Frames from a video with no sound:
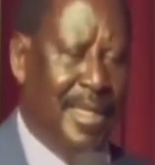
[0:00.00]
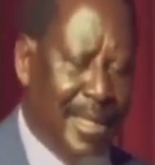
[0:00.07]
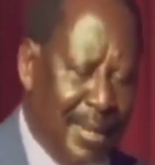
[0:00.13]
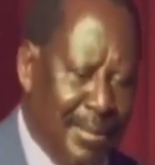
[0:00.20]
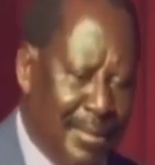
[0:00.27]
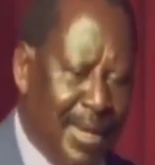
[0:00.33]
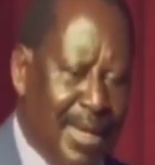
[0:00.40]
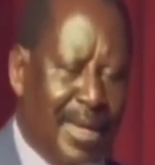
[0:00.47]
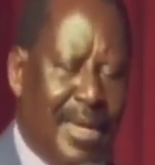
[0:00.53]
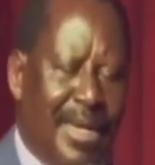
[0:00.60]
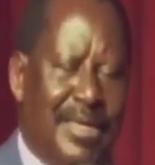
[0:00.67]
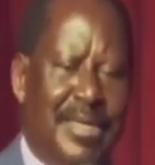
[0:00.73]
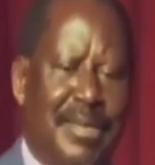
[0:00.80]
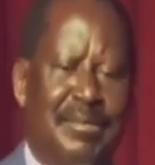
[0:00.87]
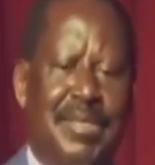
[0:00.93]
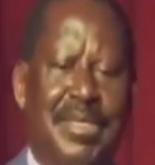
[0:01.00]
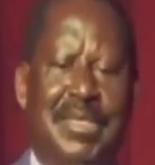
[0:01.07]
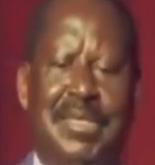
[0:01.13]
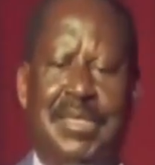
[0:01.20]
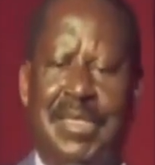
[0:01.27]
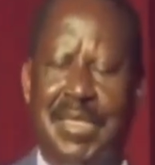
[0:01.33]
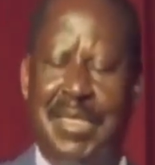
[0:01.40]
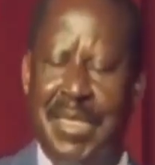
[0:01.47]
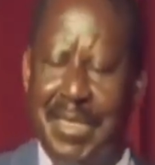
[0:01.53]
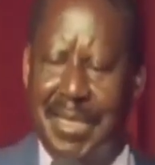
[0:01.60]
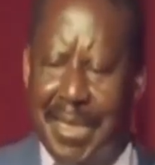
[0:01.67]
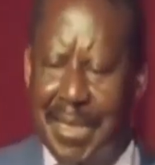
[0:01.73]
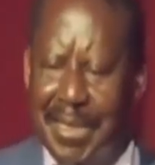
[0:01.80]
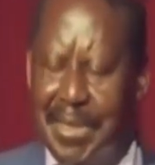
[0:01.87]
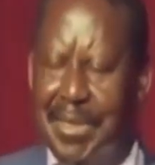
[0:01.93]
They come back and they're being
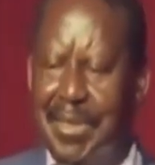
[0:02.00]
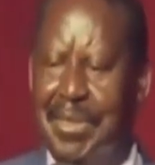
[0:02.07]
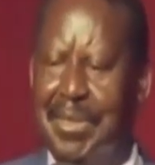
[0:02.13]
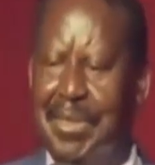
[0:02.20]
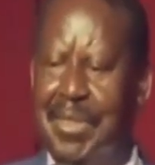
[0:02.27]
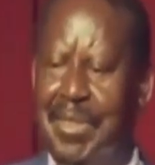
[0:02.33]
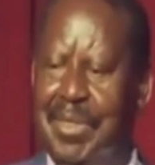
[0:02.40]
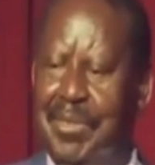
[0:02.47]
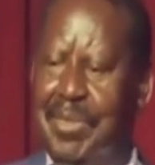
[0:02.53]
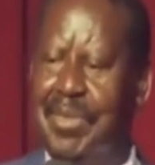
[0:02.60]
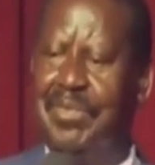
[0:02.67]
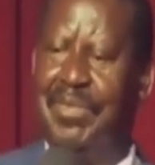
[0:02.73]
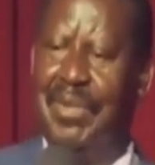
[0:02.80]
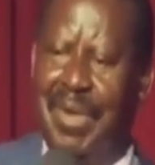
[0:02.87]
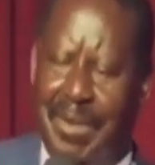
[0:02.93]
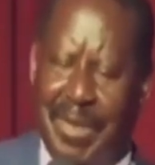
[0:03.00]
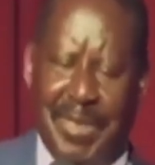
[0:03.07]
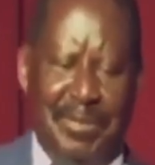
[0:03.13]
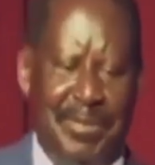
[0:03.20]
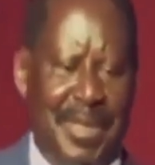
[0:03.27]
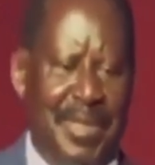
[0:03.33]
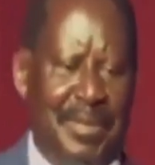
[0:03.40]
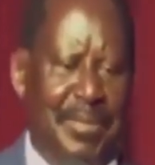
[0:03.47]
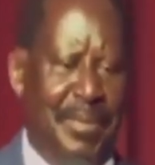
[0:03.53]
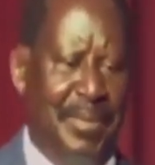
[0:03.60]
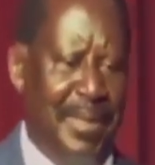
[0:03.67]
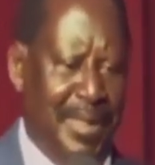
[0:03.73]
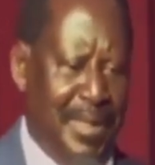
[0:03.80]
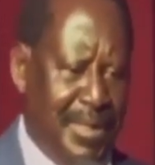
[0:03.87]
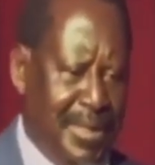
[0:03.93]
greeted with flowers by the
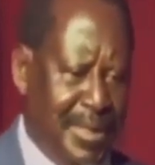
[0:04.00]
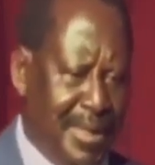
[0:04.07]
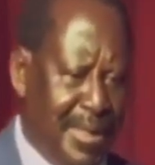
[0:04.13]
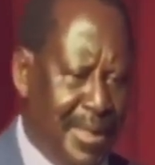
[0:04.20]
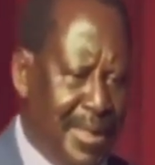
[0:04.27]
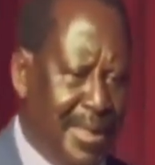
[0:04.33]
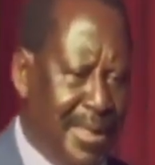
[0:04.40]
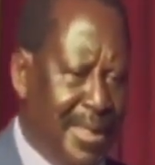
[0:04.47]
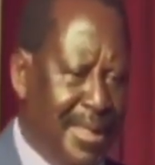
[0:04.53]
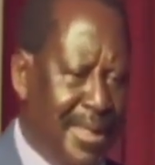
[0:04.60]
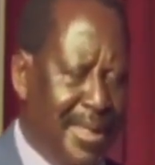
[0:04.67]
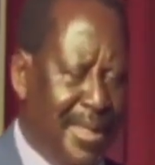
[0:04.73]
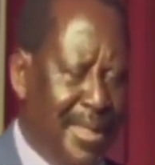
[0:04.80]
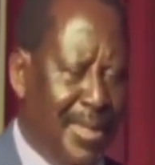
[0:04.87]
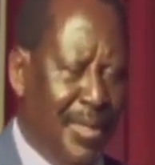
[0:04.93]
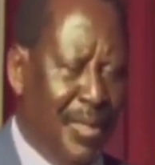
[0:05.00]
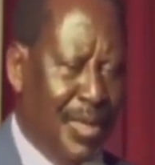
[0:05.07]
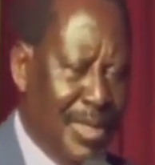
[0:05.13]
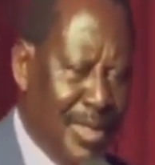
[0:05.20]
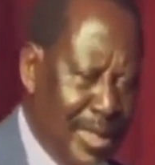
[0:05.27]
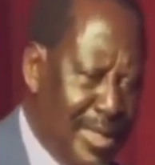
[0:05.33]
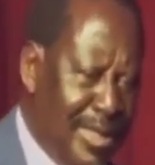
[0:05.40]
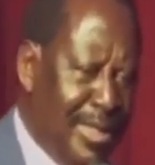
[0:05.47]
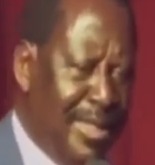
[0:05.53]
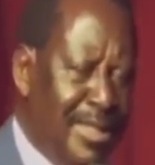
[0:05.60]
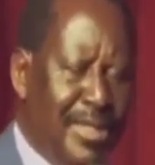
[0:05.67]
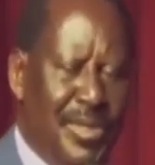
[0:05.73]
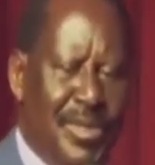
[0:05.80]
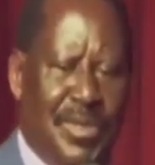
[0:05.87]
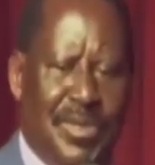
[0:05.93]
population. What is it
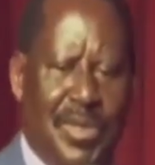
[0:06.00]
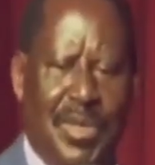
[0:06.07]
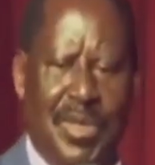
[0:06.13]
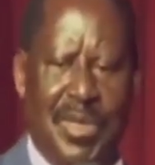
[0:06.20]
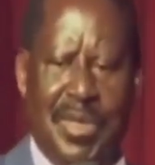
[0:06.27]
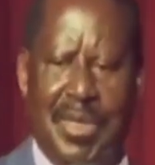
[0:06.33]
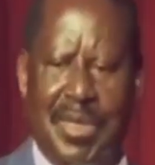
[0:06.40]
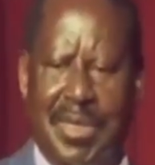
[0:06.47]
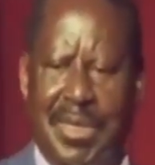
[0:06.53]
that's gone wrong?